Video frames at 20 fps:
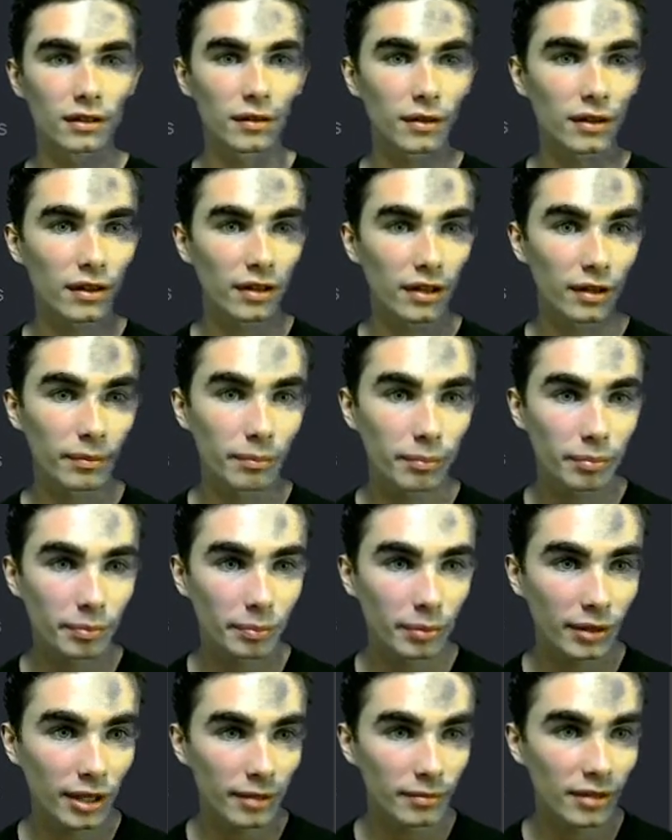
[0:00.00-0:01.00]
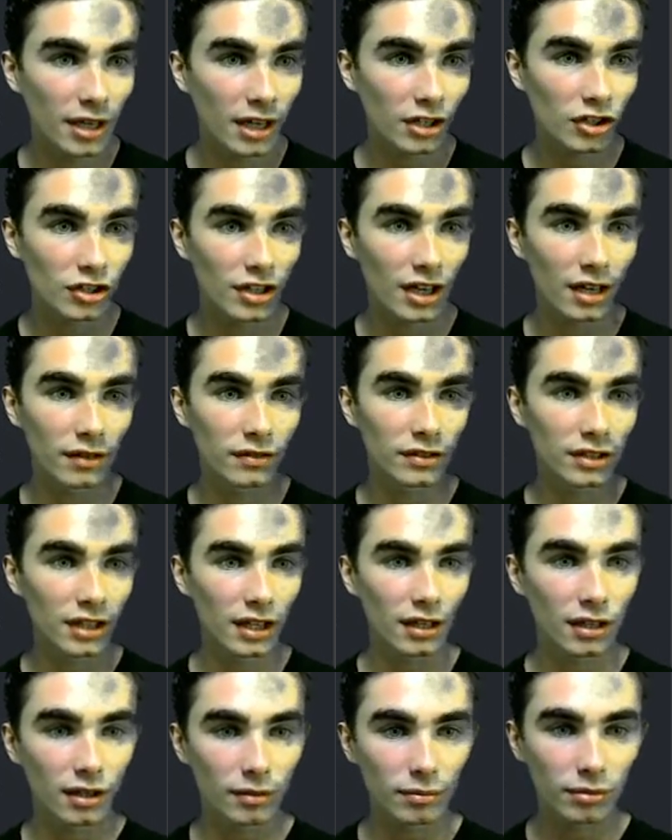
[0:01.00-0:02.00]
the pleb-devs
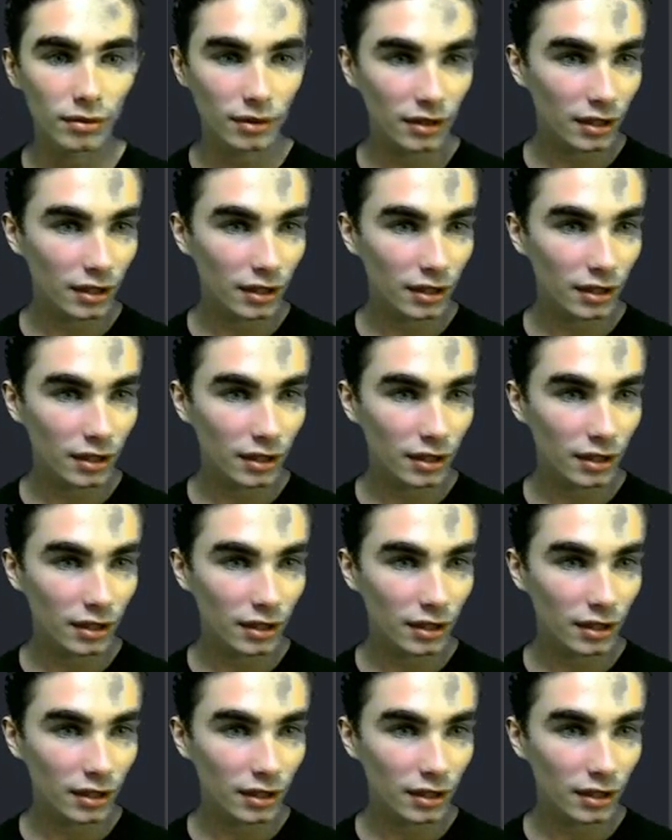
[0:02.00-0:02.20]
GitHub